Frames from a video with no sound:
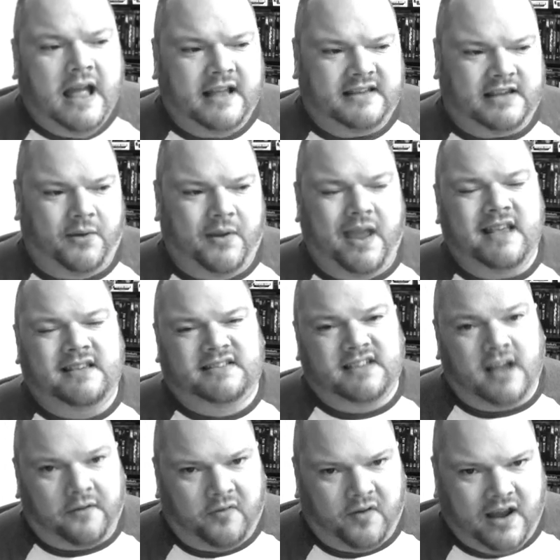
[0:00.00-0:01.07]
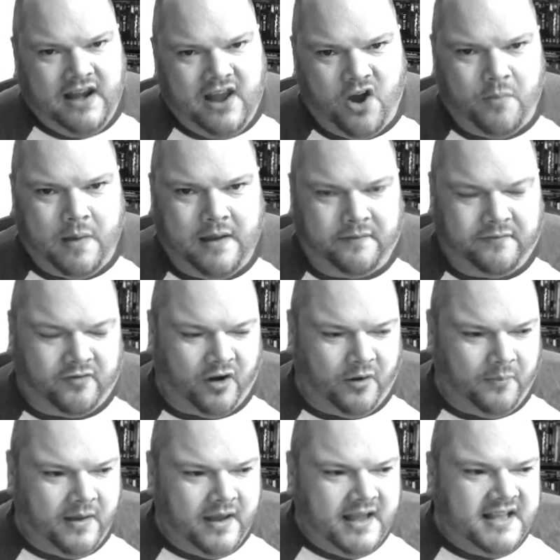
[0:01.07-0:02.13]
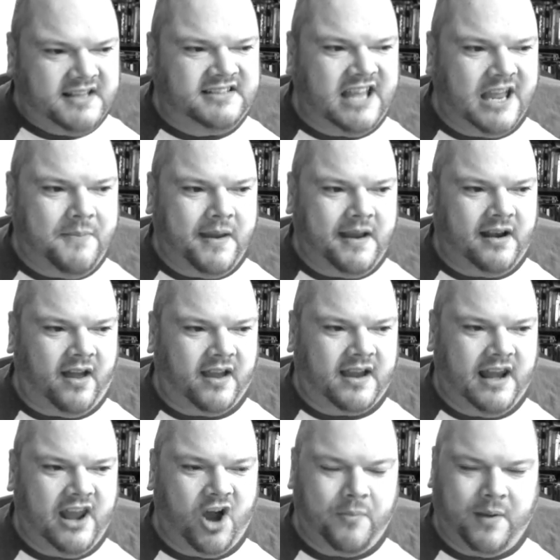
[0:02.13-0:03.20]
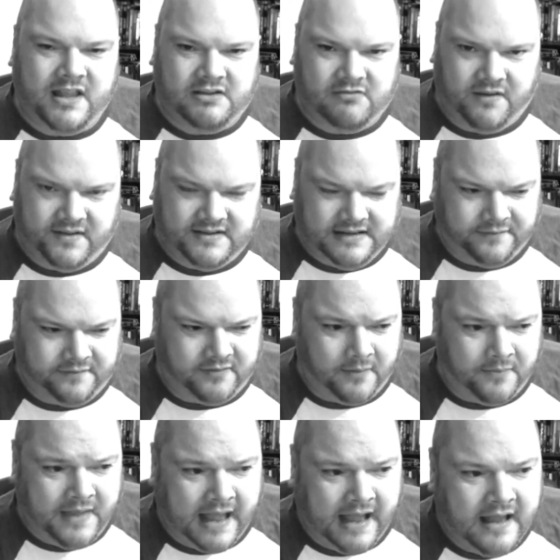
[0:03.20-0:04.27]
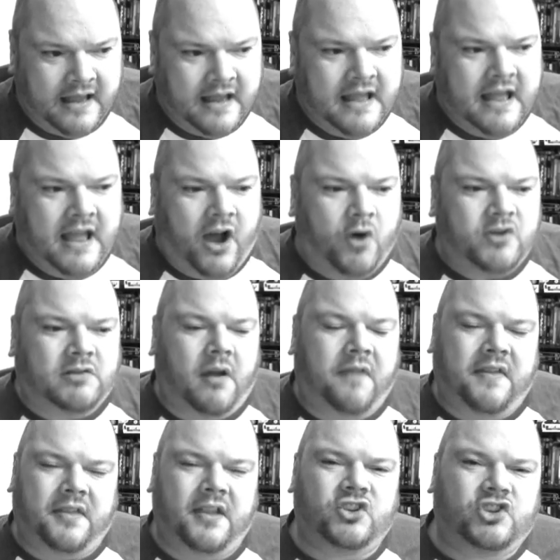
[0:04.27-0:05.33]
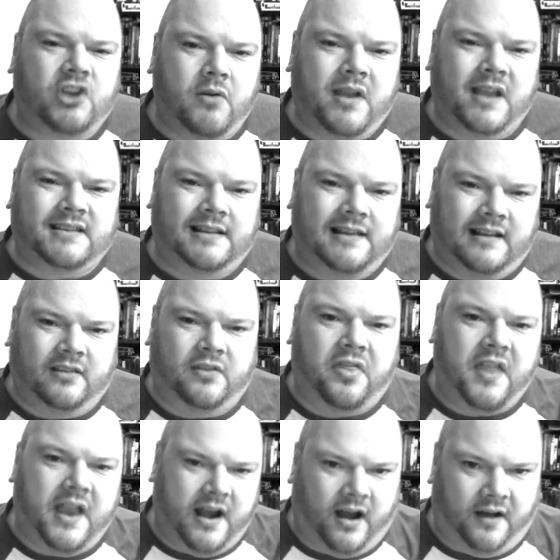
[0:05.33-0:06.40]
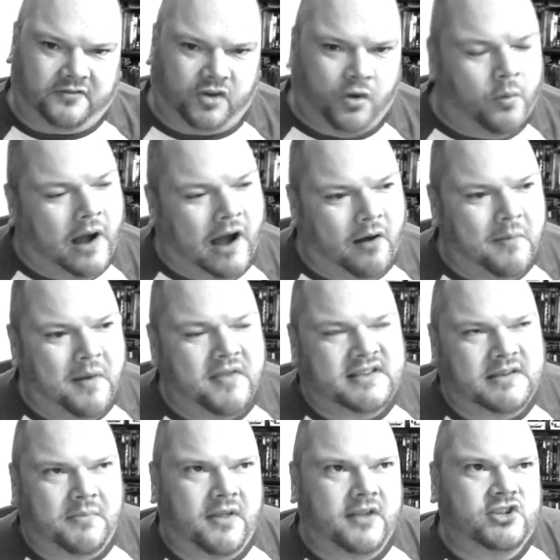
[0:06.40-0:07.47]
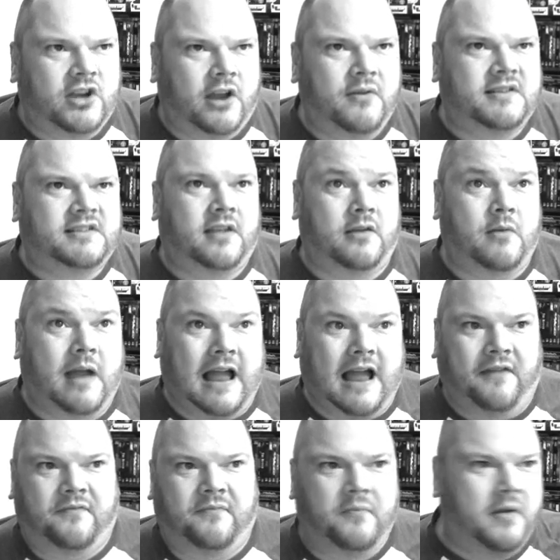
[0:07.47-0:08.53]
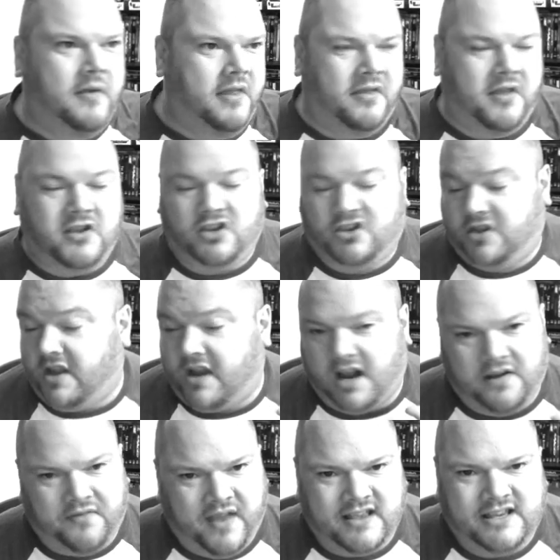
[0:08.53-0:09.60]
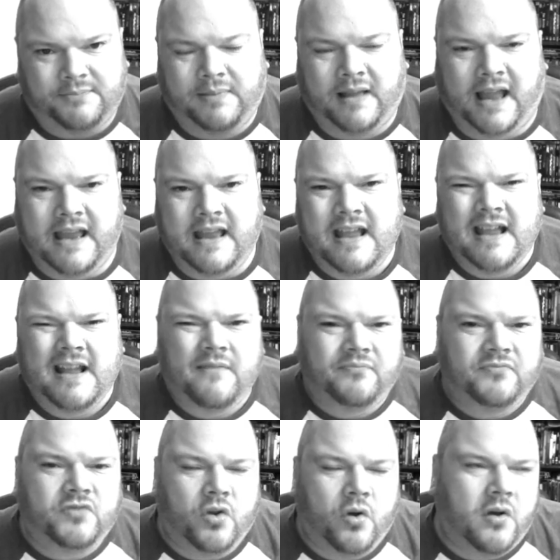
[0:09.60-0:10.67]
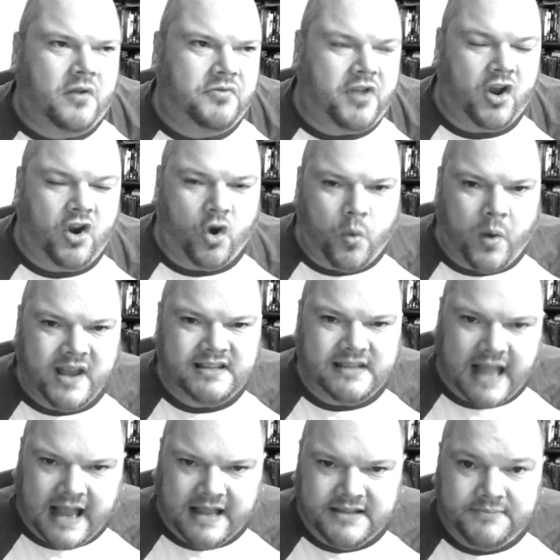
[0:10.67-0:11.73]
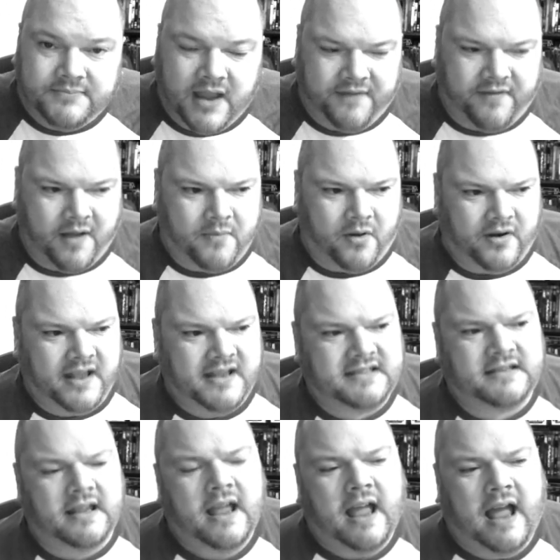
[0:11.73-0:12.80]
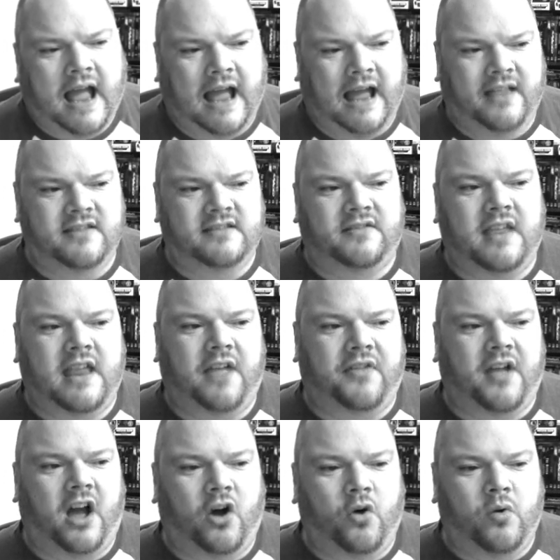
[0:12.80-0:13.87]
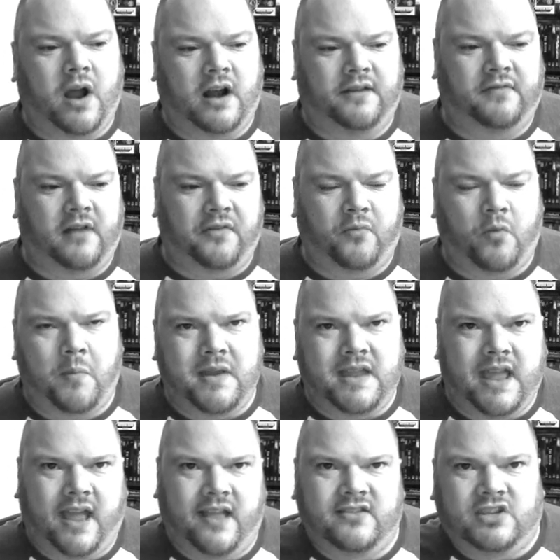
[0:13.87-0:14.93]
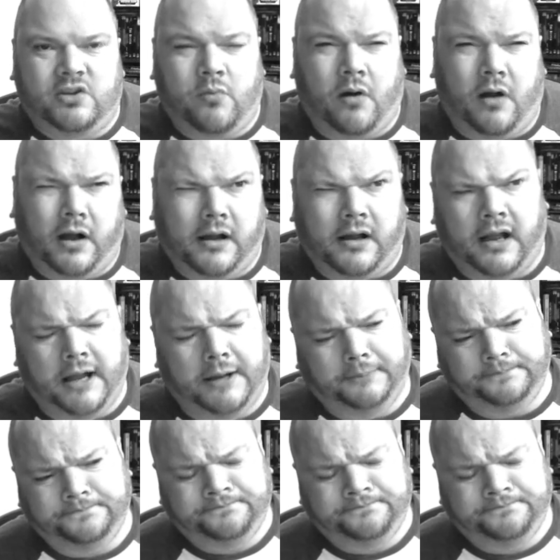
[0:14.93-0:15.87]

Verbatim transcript: so it is suffering a little bit from seeming like a little bit derivative from that. Also, I think the joke gets a little thin after a while. I mean, some of the jokes that you have, just the kind of the interplay, don't always land, if I'm honest. And the whole kind of like, when we get into our